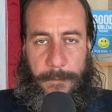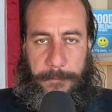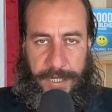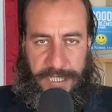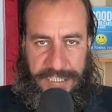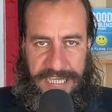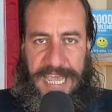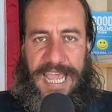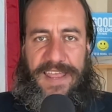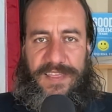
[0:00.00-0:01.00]
But it
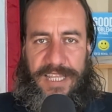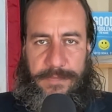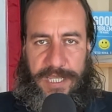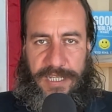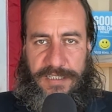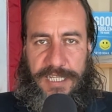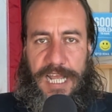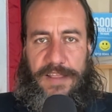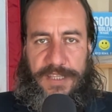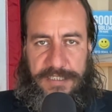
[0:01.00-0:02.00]
can limit
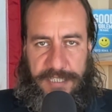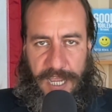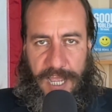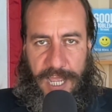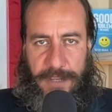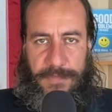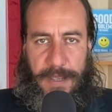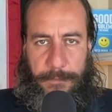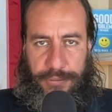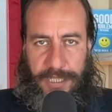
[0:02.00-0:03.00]
the time,
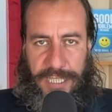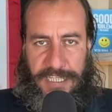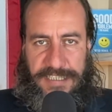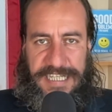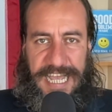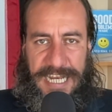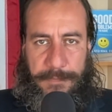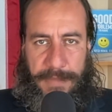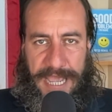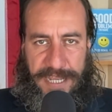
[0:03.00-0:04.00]
place,
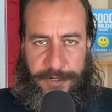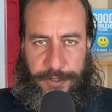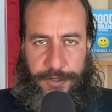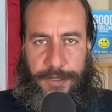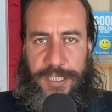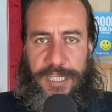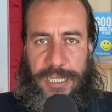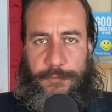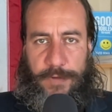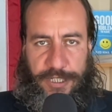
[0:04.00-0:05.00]
and manner
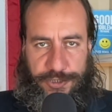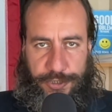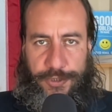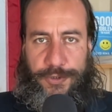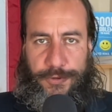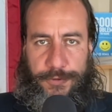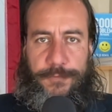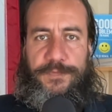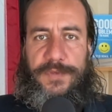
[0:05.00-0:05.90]
in which you